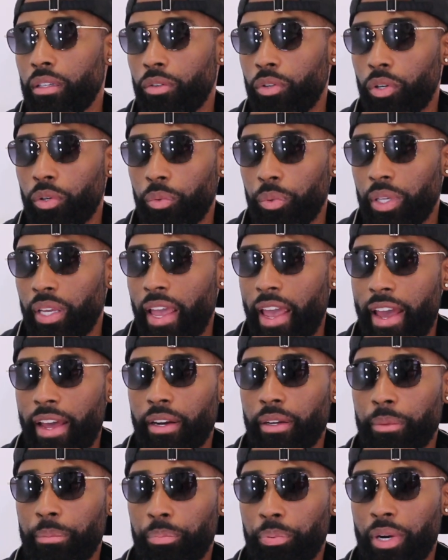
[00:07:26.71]
or we had
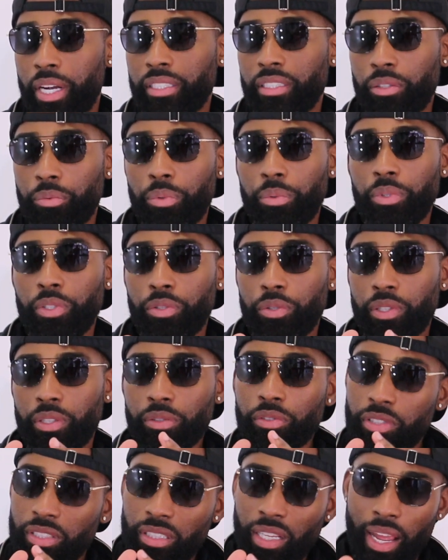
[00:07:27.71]
a project we were doing, it
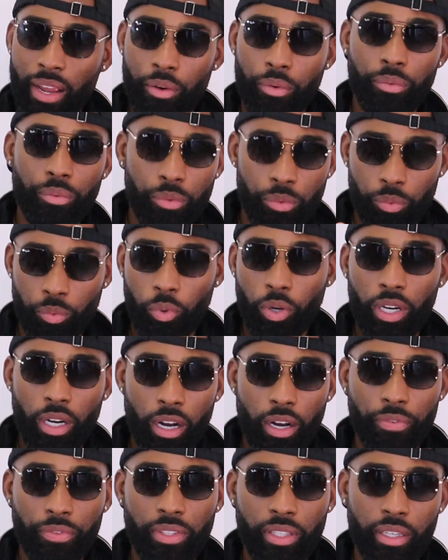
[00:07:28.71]
was just like
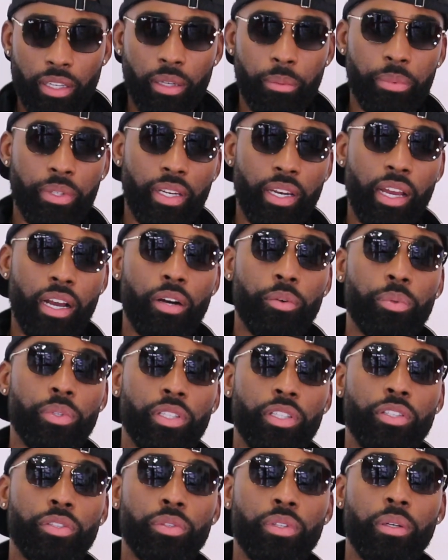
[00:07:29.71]
one-off thing. But now
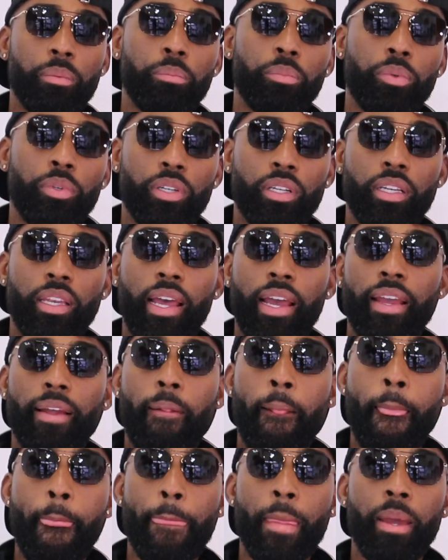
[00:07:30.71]
we're doing more like
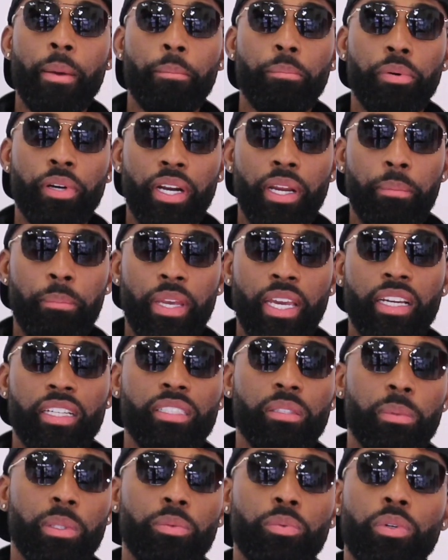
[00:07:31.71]
brand
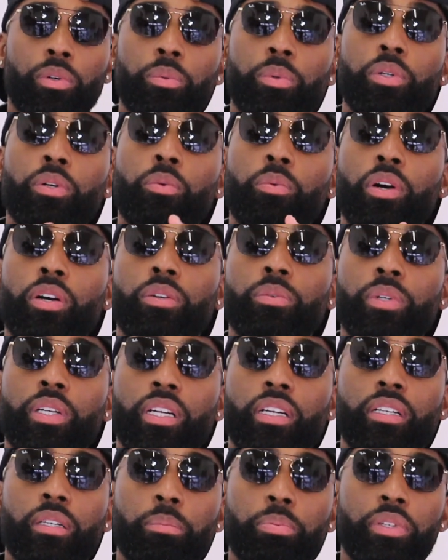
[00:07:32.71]
management, where we'll work with a
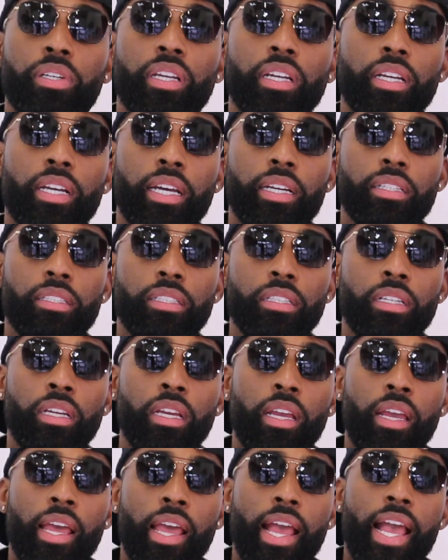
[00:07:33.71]
company and kind of
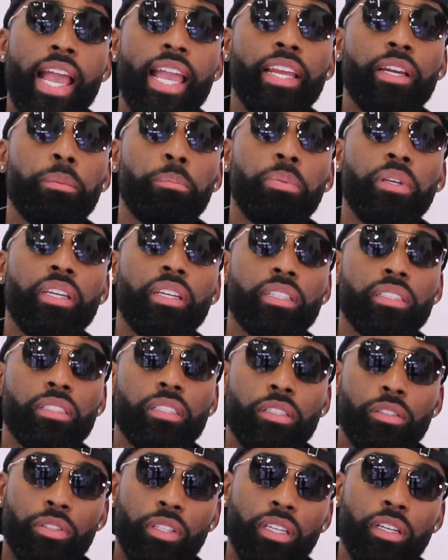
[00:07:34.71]
A to B is,
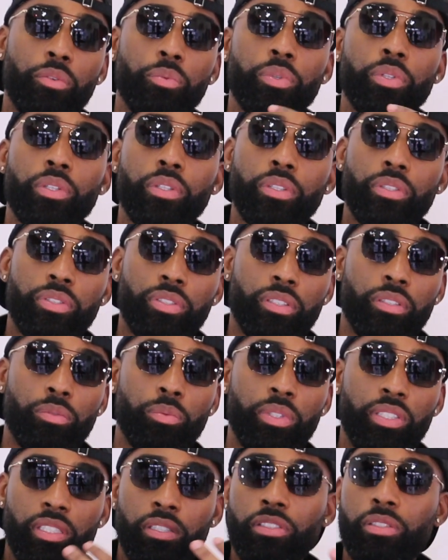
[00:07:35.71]
so yeah,
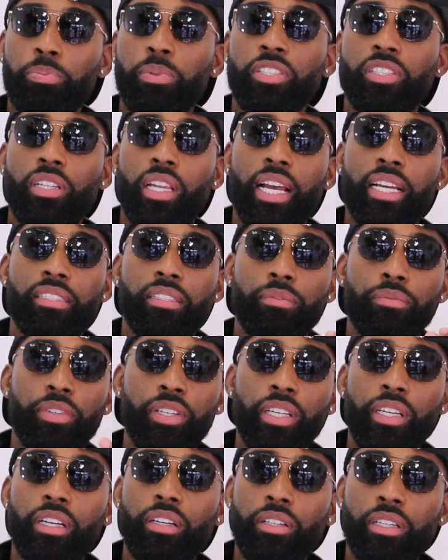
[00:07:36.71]
we still specialize in
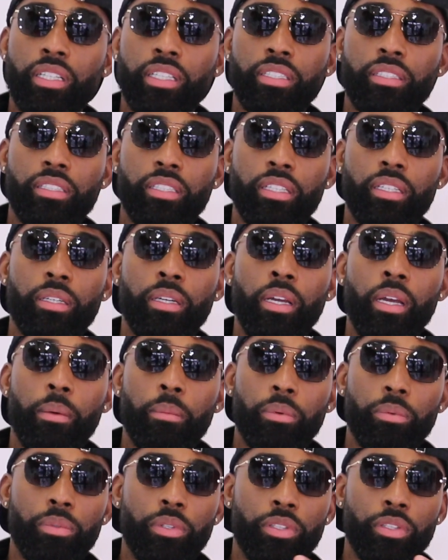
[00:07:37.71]
video content,
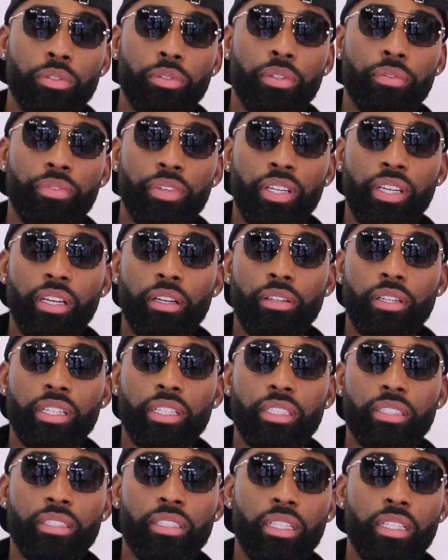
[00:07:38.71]
but we'll do the video
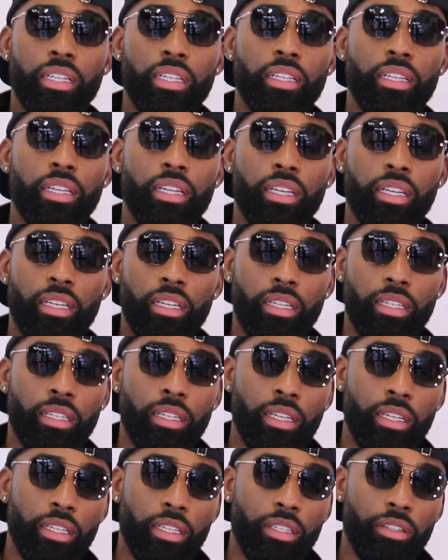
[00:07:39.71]
content and then,
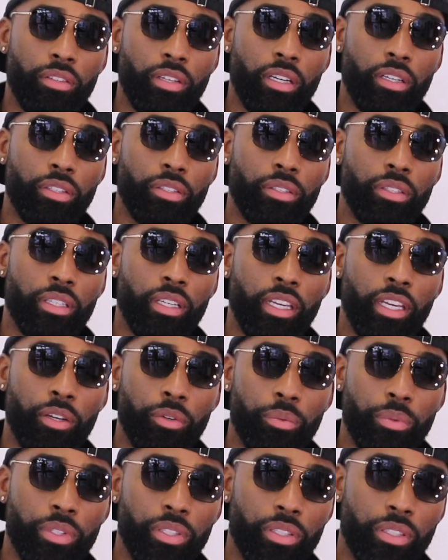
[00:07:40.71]
you know, it
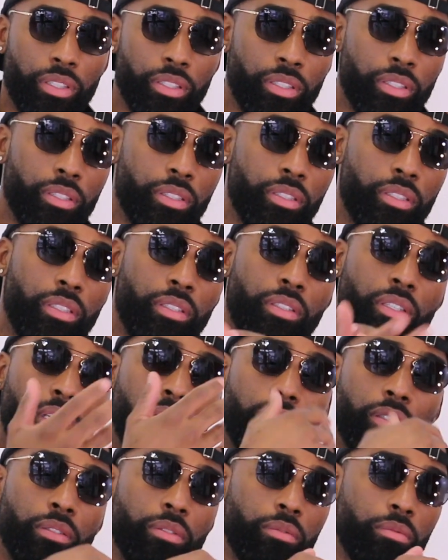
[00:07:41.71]
will, you
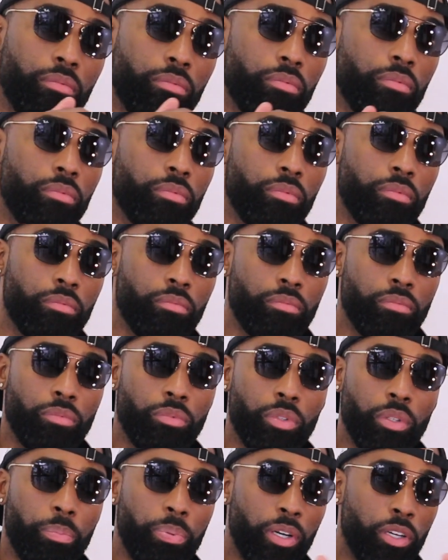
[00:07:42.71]
know,
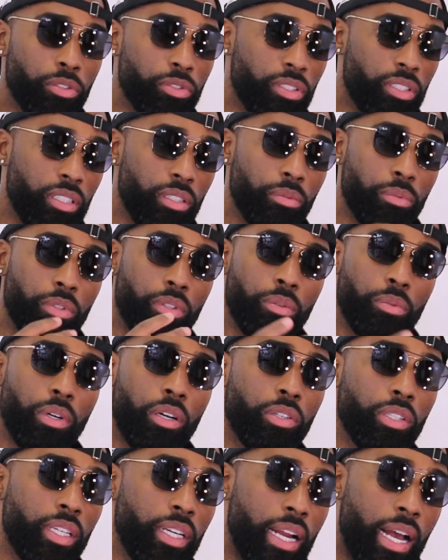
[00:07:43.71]
we'll post it, we'll
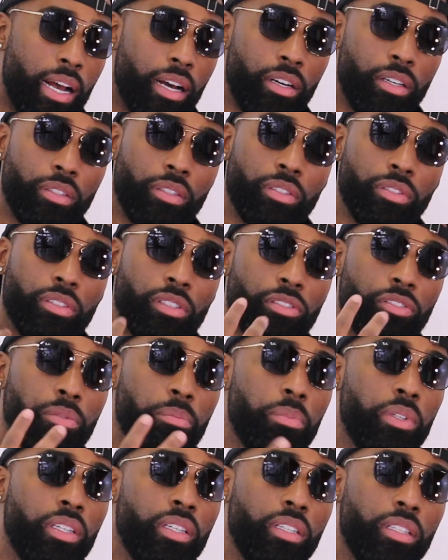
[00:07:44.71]
roll it out on social
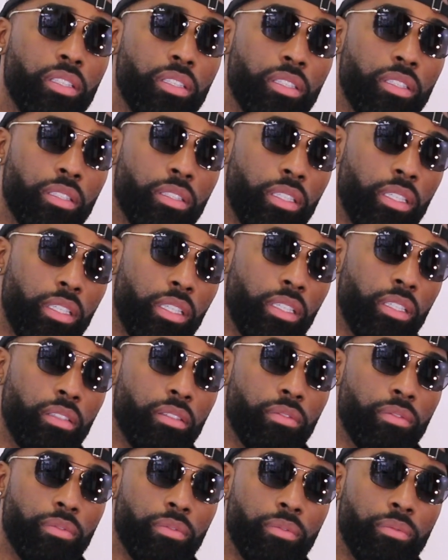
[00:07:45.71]
media,
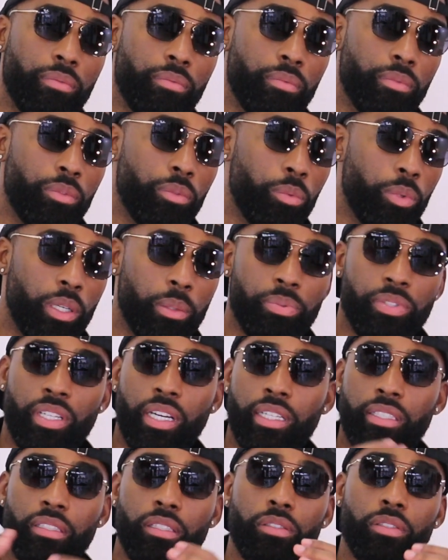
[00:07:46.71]

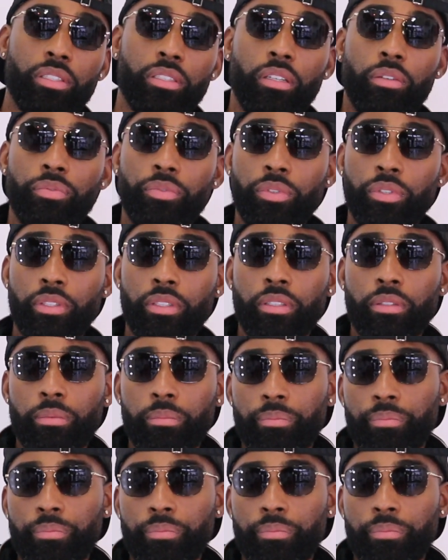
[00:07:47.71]
websites, so on and so forth.